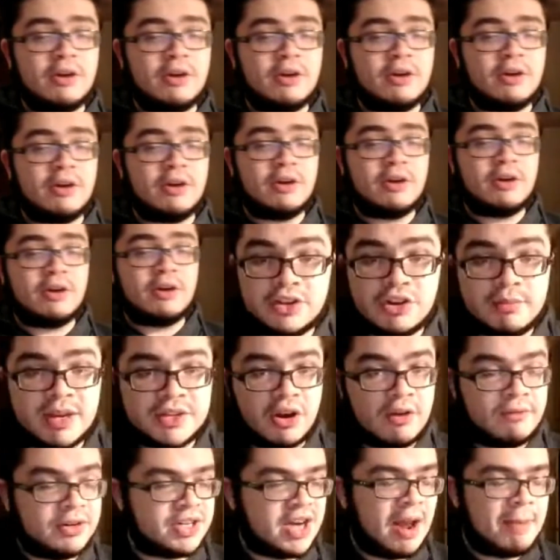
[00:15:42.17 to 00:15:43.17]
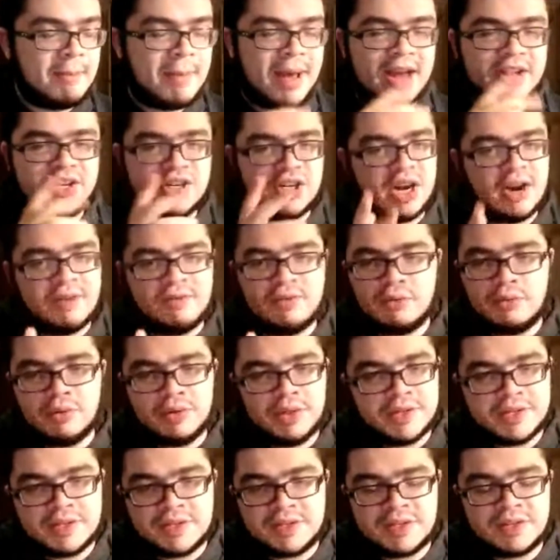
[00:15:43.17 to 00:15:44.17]
side of extending Joe
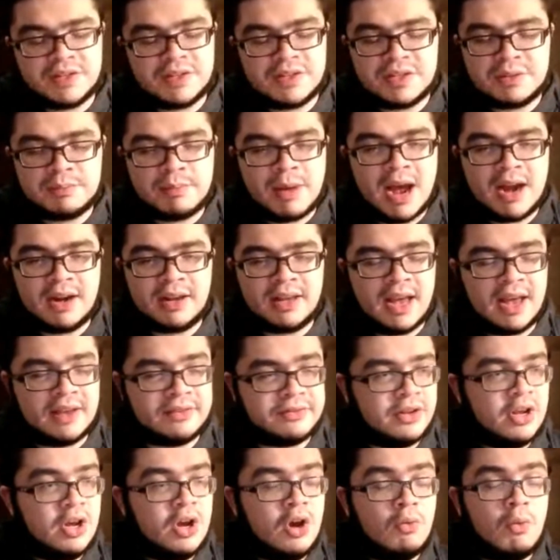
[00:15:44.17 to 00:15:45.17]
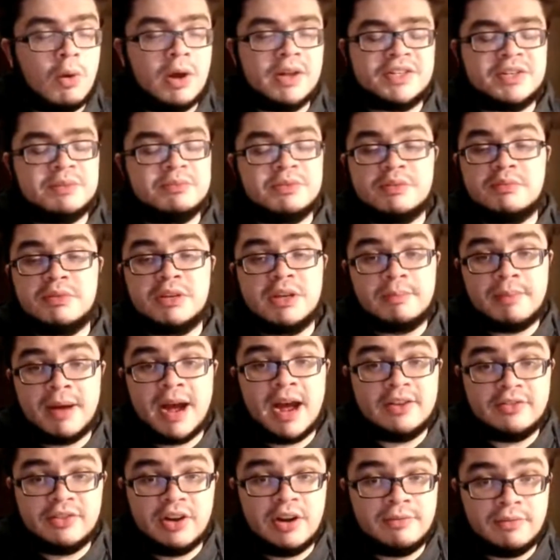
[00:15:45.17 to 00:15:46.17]
Musgrove, which I imagine podcast wants him to be a
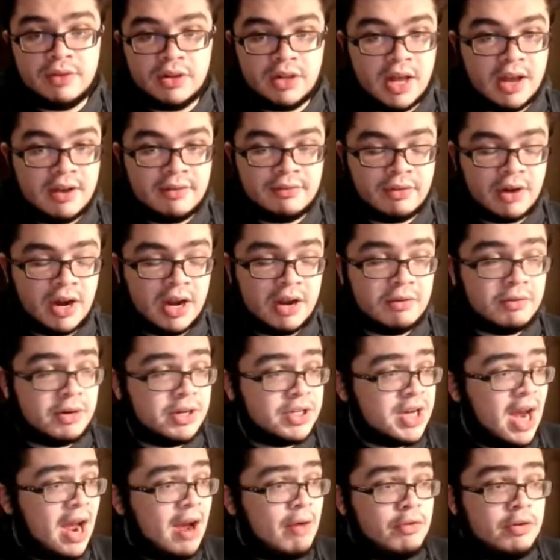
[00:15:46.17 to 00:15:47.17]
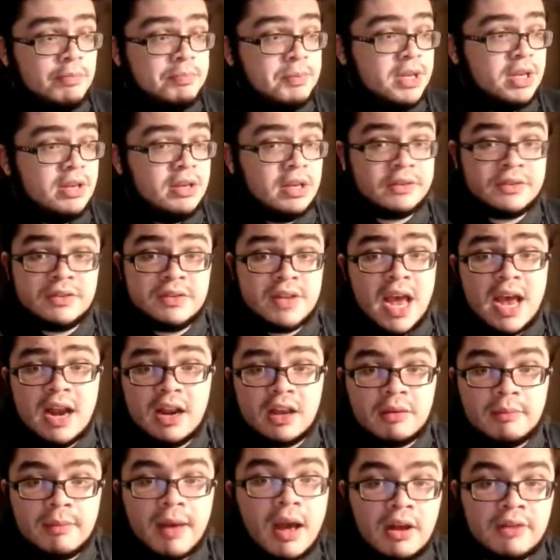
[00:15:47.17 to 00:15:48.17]
Padre for life, right? Which I would be
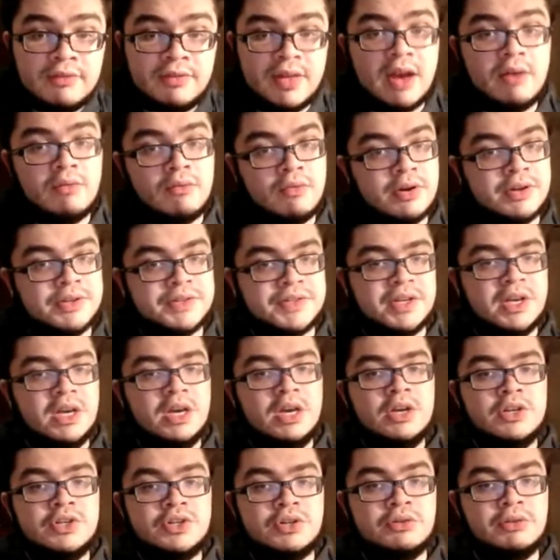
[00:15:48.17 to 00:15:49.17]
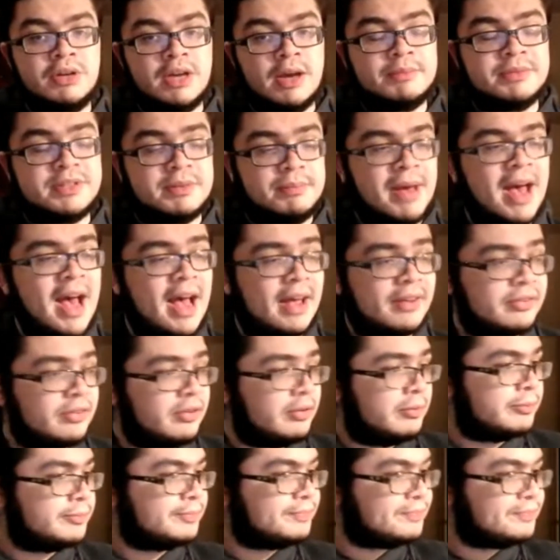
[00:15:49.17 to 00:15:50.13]
ecstatic about if that was to come to pass.